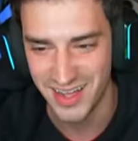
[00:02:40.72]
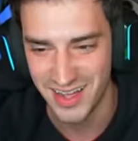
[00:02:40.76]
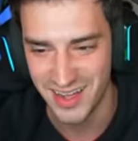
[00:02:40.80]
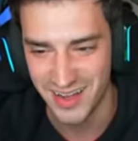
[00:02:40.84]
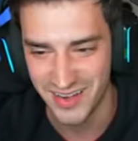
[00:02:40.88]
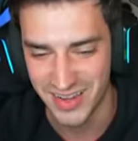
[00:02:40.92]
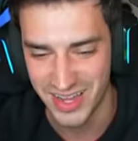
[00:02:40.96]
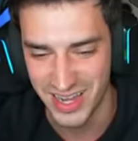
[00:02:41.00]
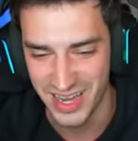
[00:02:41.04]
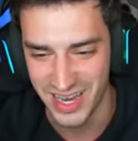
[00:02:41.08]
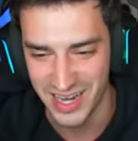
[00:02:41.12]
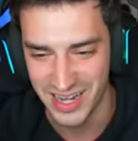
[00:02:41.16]

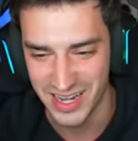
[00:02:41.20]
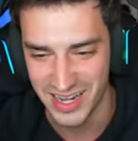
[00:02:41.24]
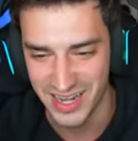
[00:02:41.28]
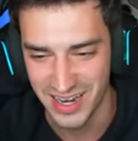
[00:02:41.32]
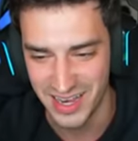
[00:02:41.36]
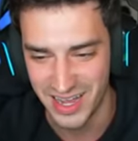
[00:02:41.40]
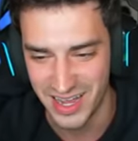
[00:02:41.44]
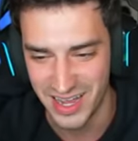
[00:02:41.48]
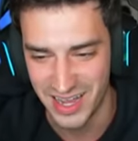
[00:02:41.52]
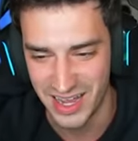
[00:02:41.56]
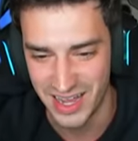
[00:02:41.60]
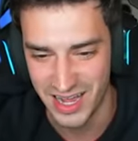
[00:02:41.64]
Okay,
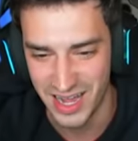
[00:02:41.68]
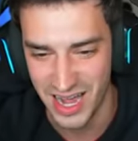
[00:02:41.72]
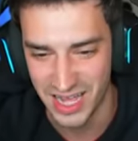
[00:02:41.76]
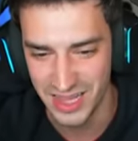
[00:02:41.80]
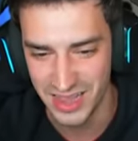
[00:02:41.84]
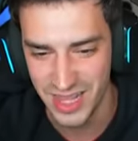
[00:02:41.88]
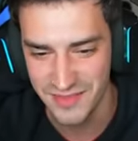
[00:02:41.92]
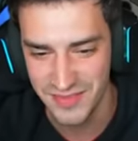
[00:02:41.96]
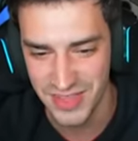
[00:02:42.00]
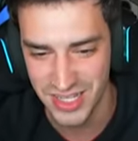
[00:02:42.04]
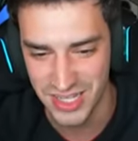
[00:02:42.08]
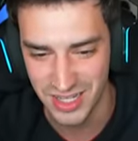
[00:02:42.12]
uh, I
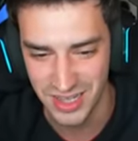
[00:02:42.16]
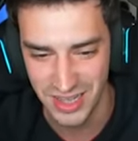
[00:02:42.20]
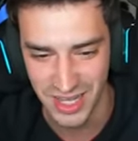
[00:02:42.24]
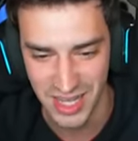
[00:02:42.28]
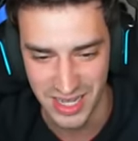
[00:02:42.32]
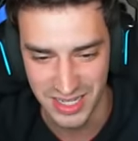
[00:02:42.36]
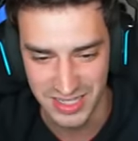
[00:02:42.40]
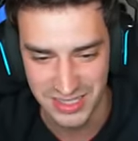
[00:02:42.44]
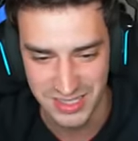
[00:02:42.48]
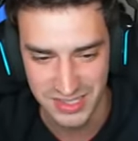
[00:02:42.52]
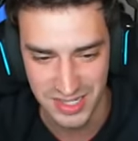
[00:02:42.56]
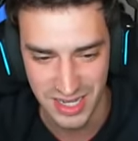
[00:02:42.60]
love the
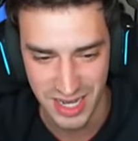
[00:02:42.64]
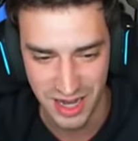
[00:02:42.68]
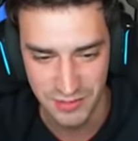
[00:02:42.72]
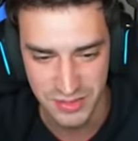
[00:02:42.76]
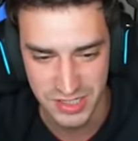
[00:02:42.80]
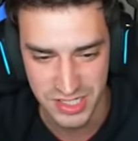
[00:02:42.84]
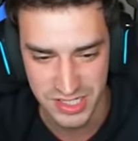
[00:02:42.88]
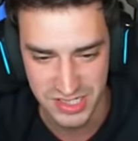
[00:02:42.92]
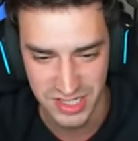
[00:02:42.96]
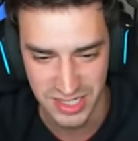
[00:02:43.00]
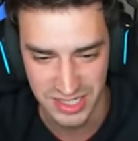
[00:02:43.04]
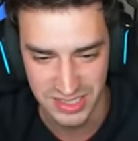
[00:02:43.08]
clucks. I would
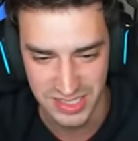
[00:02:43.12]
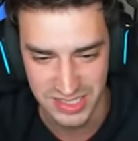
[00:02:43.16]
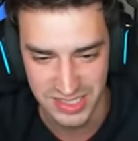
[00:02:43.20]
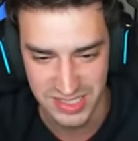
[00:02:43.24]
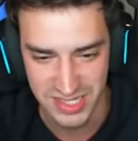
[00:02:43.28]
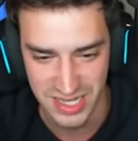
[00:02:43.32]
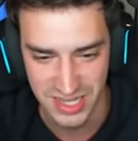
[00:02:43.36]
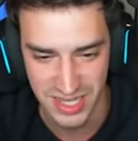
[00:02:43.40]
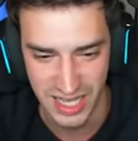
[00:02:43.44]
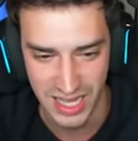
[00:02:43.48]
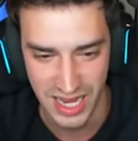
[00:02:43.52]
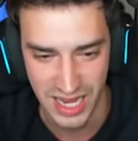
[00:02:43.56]
just like to
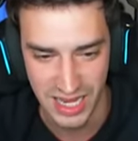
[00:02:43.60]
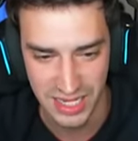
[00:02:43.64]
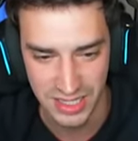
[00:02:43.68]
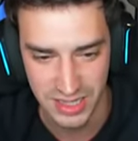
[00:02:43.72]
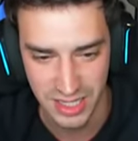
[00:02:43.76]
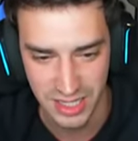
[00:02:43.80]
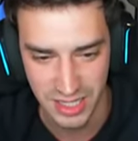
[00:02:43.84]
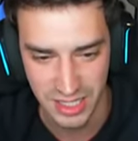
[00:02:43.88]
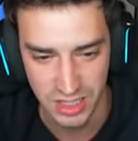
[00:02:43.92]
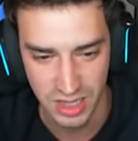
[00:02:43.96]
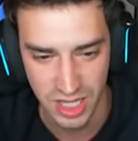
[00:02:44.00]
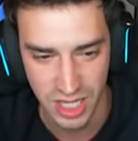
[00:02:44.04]
say that. Uh,
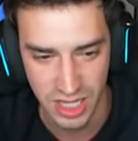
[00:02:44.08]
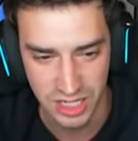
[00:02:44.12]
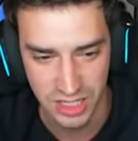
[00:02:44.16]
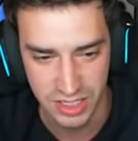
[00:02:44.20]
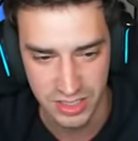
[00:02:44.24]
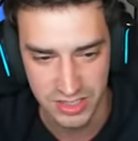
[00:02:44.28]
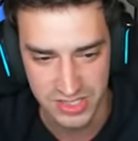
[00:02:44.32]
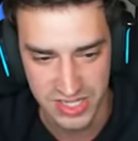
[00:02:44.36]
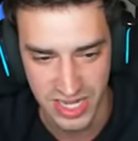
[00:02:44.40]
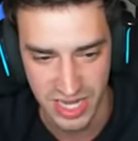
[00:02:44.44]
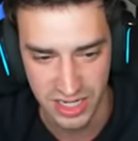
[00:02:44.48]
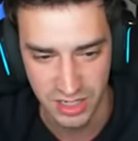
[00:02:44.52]
the cluck
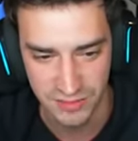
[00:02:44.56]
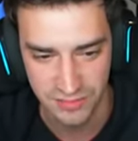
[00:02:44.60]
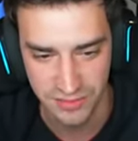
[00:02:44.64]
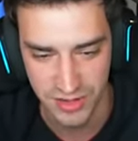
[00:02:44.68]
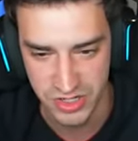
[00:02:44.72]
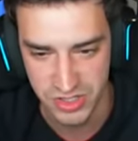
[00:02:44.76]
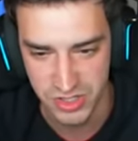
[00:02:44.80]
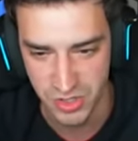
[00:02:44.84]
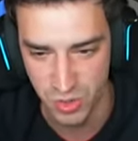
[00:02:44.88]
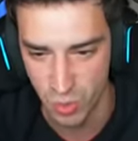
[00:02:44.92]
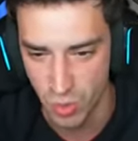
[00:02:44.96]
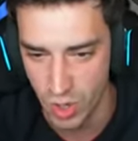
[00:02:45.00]
sound
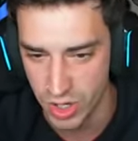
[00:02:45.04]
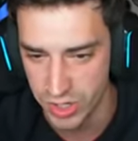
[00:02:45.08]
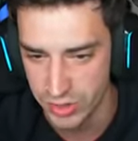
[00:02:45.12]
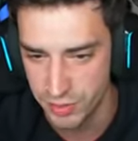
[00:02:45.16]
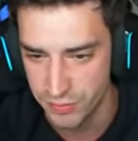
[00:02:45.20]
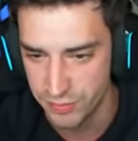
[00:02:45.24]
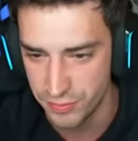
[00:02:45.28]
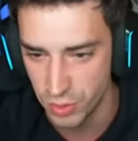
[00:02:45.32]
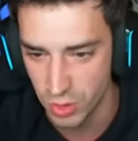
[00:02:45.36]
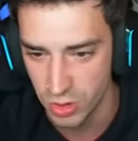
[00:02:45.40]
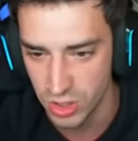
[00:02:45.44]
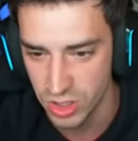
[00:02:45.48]
effects are
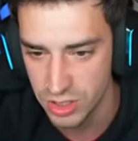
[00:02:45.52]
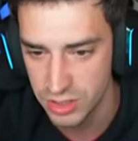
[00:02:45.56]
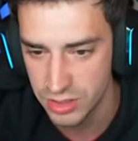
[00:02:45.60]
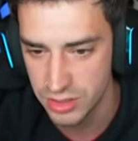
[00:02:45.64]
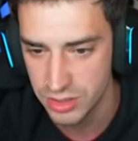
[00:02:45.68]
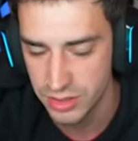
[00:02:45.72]
wonderful.